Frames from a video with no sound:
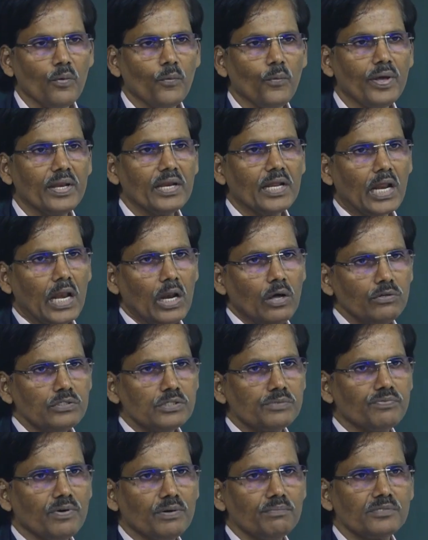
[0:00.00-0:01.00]
when
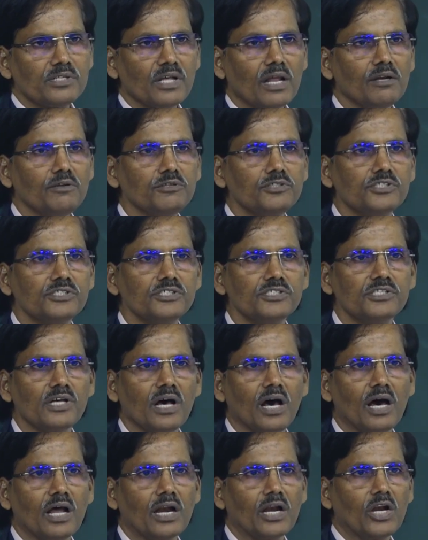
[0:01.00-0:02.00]
closed form solutions
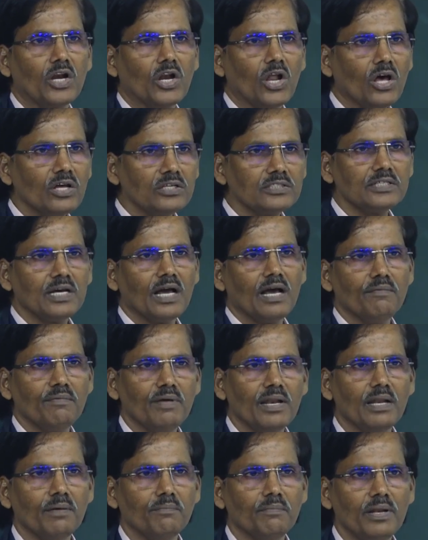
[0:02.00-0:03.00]
are not
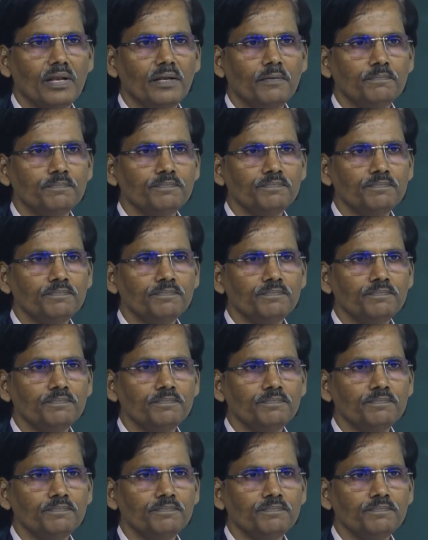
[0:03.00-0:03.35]
available,